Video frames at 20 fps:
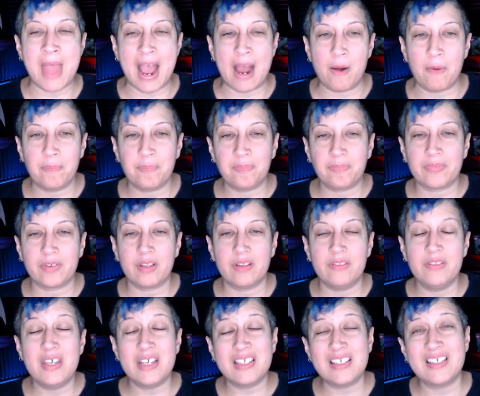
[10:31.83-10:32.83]
Now,
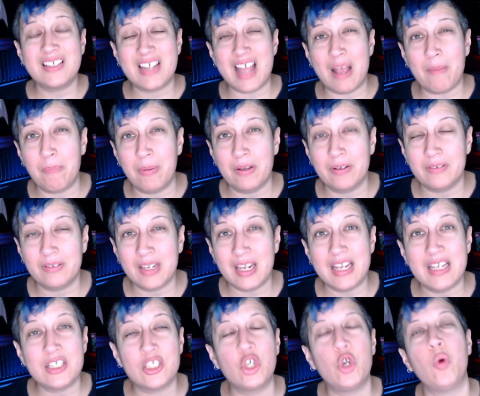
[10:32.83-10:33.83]
this step
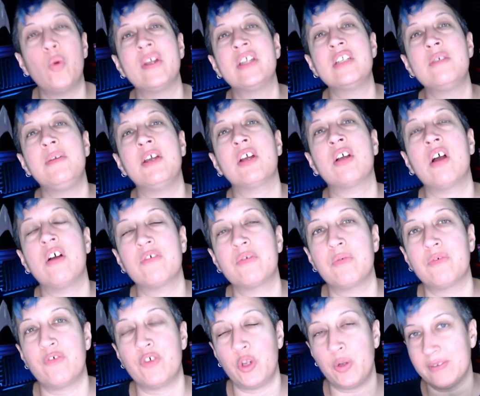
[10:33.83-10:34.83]
is going to be
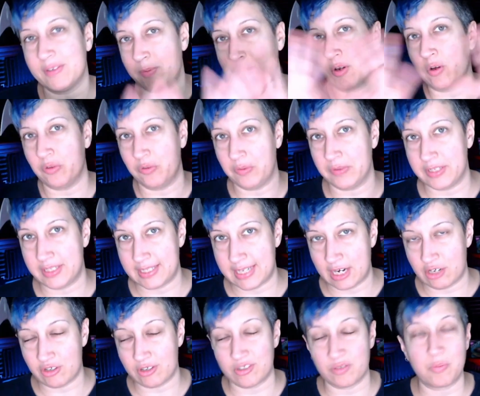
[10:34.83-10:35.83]
uncomfortable for you as we go through
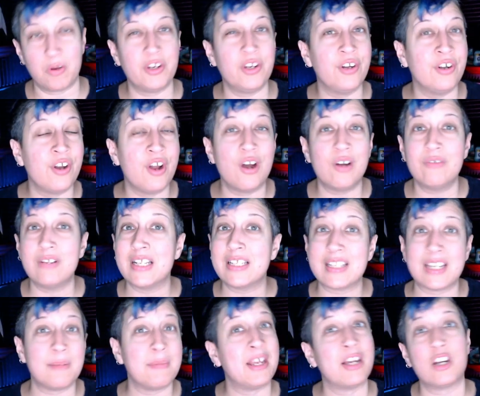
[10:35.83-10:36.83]
this stage. I just want you to
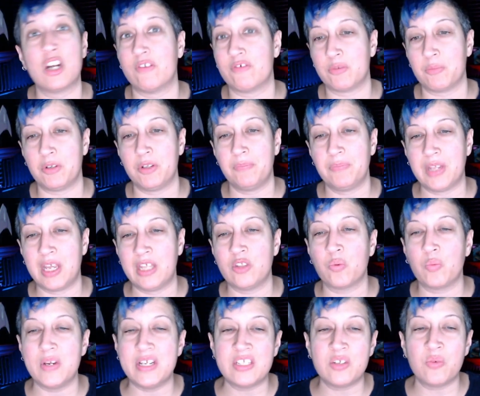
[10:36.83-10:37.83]
know it's going to be uncomfortable.
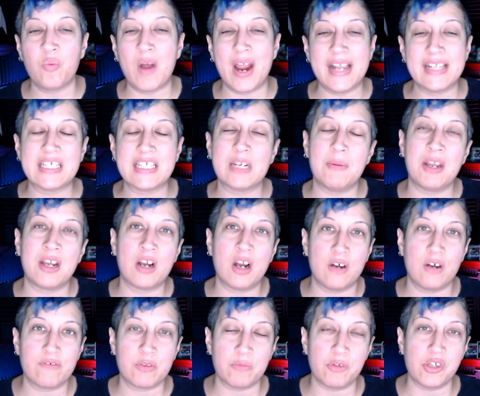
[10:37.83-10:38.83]
And the reason why it's going to
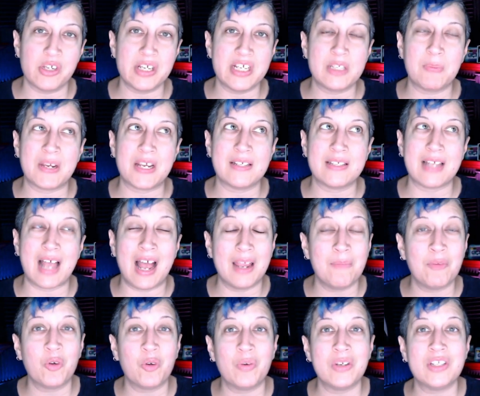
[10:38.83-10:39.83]
be uncomfortable is because
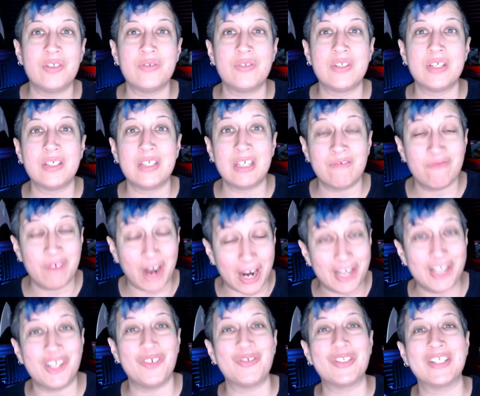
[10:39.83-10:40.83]
I'm going to t-
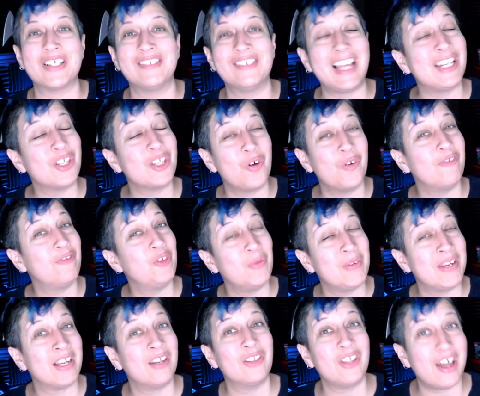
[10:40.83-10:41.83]
invite you to let go
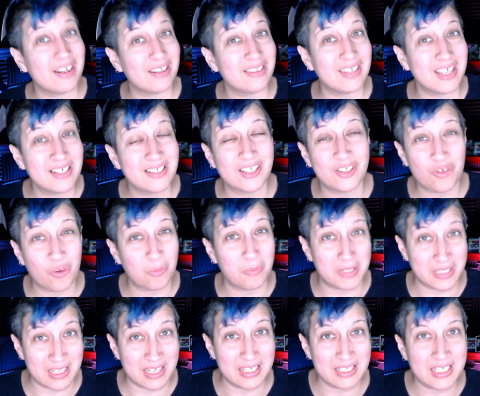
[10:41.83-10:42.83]
of doing a lot of things in
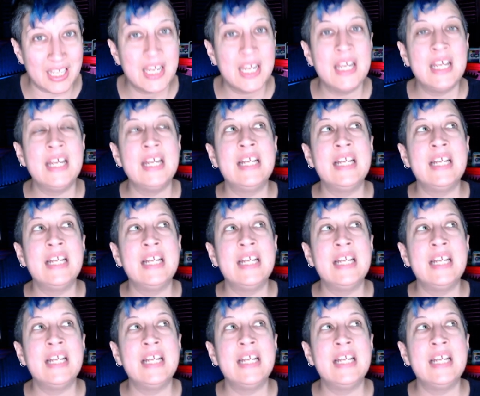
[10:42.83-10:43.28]
your business